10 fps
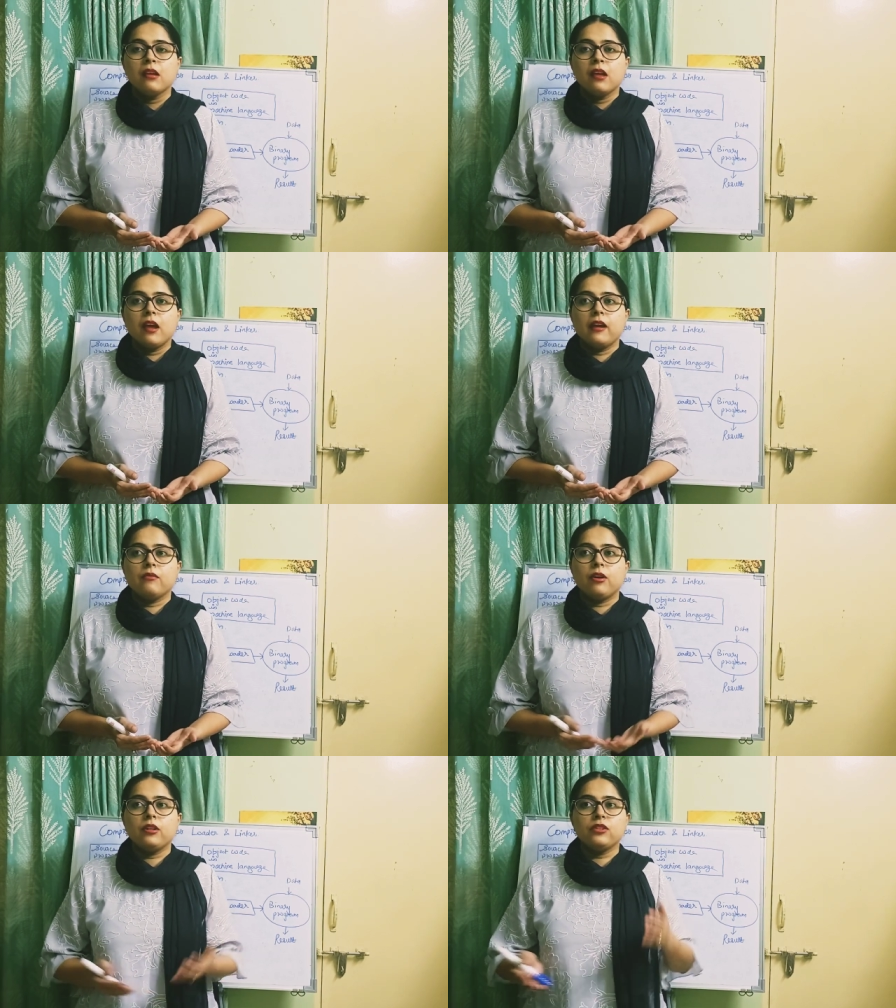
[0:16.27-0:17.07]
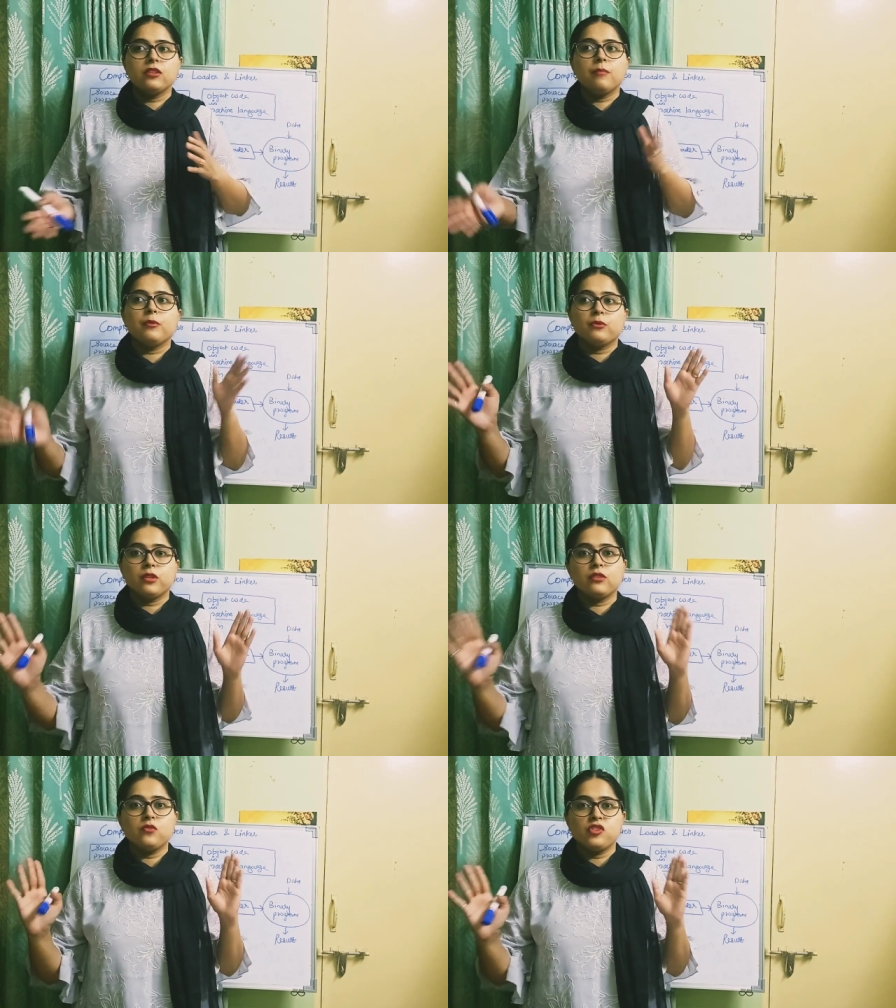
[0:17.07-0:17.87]
and what is the
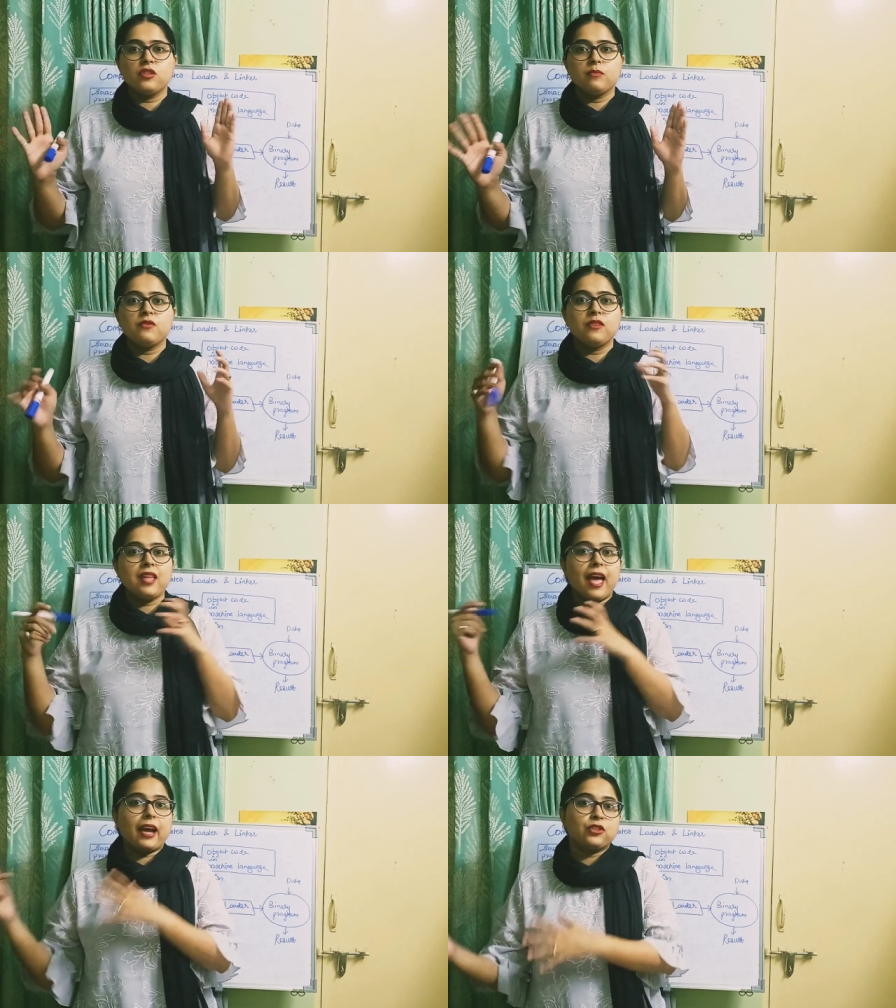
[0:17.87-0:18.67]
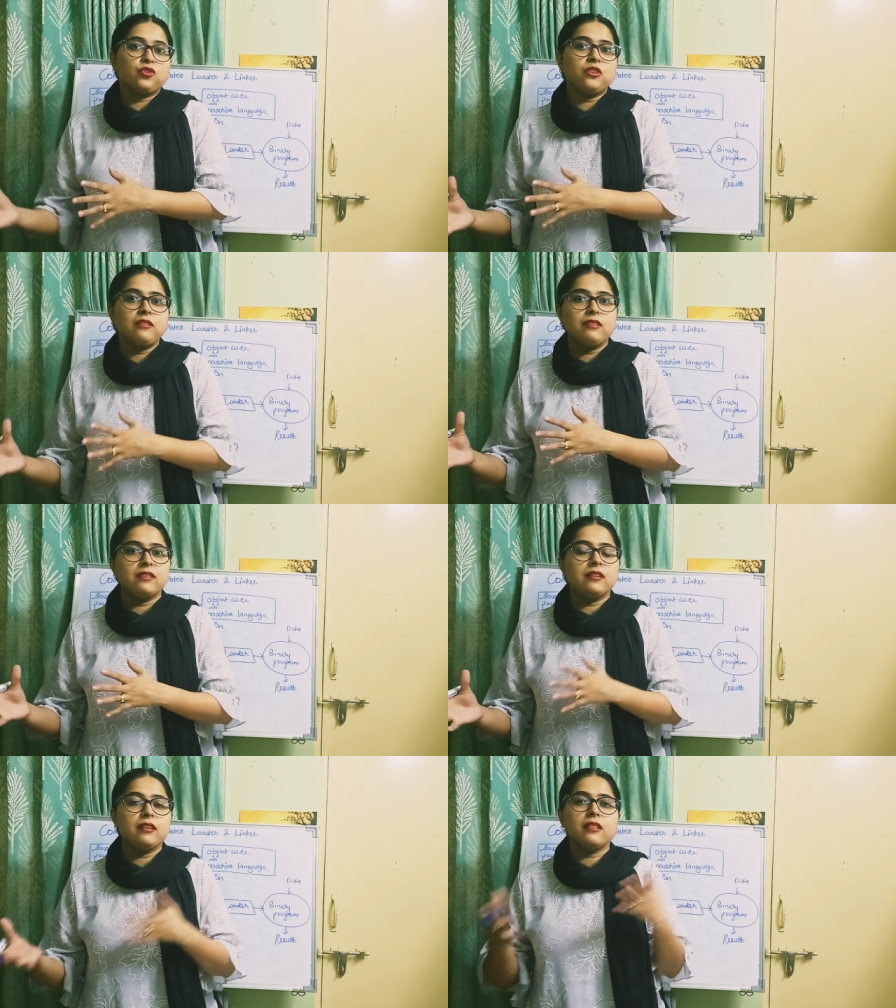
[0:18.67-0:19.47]
process which is between the actual
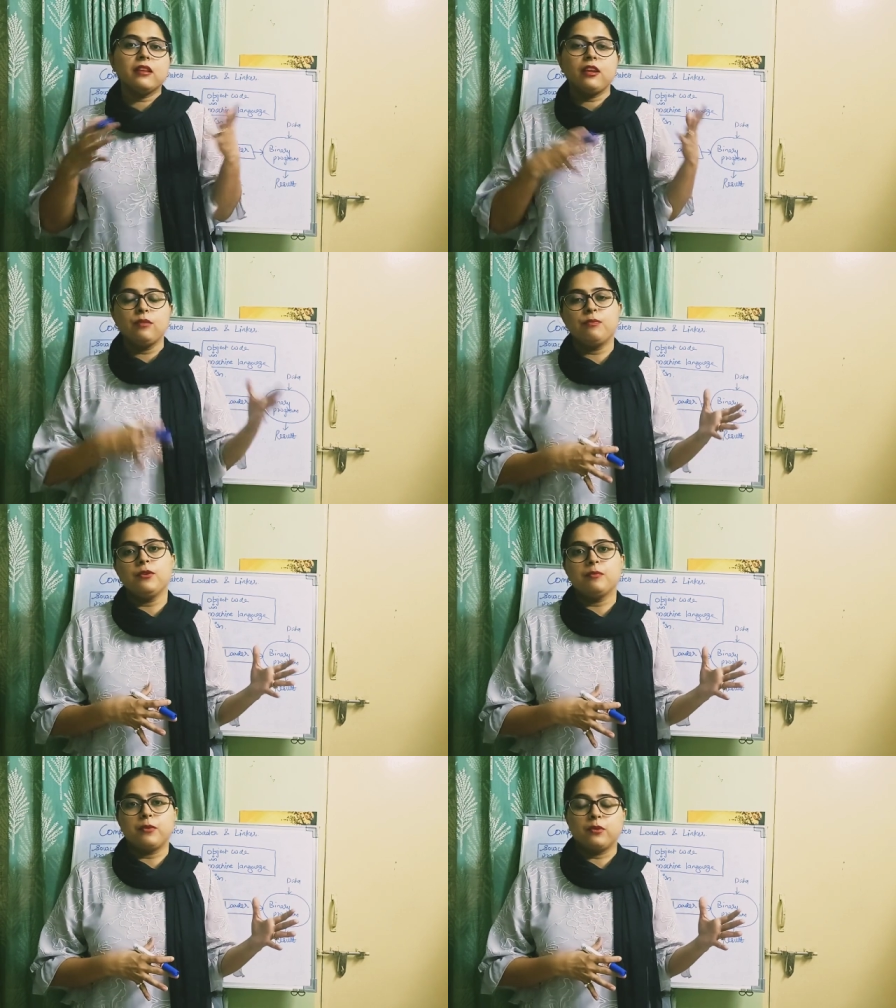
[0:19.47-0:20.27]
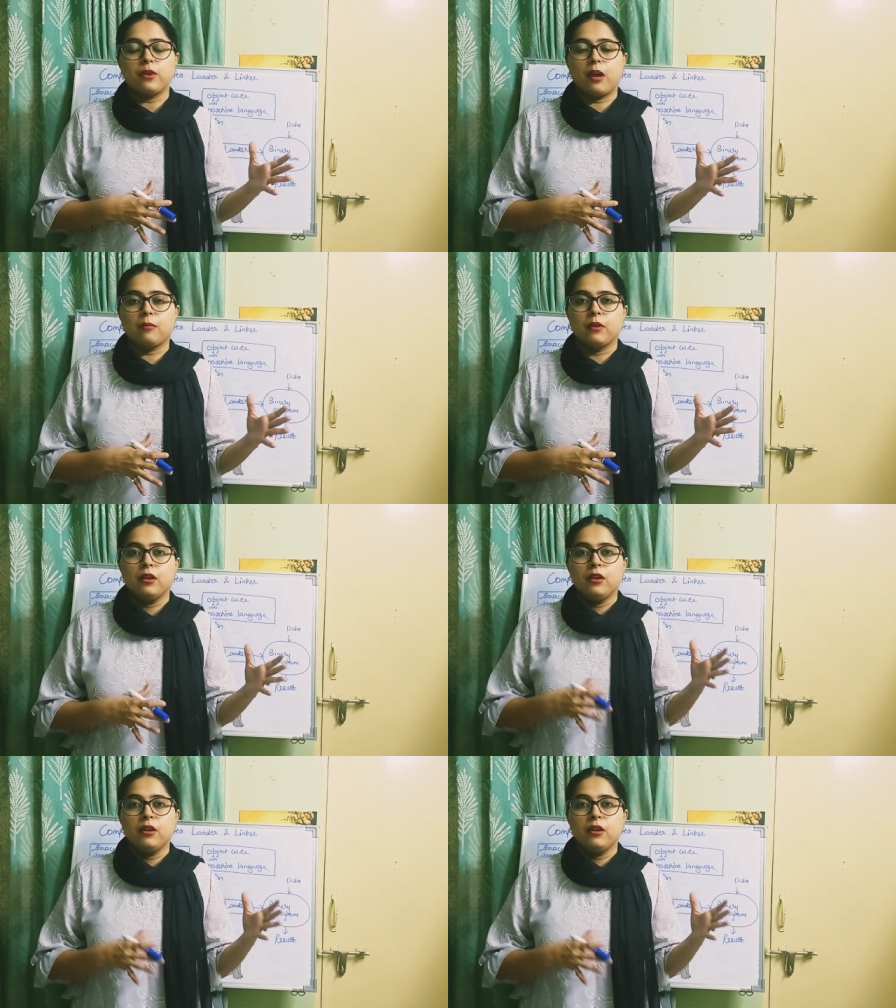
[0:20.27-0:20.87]
result and the input program.